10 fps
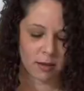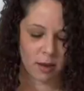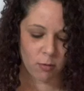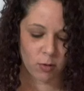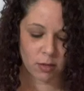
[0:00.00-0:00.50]
Now
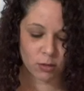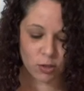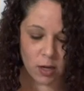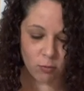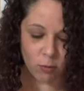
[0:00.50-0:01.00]
we're gonna
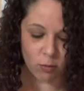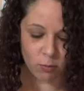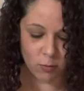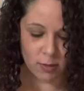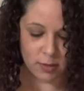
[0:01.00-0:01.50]
try to roll.
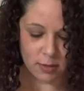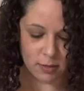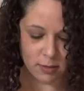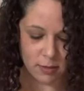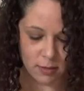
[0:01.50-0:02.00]
This
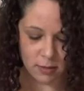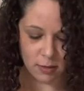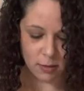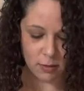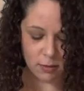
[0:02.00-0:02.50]
is
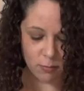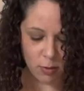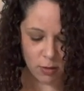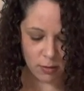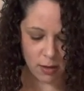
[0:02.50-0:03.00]
the
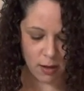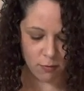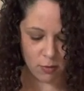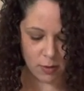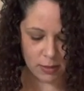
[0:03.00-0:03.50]
part that I have
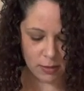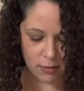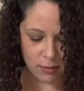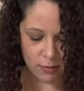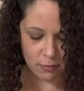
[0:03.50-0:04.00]
no
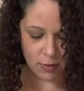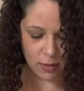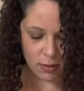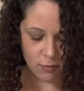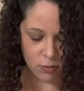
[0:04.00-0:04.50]
idea if I
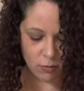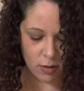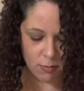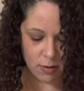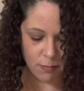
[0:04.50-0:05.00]
can even do
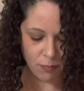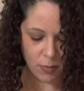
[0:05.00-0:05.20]
right, but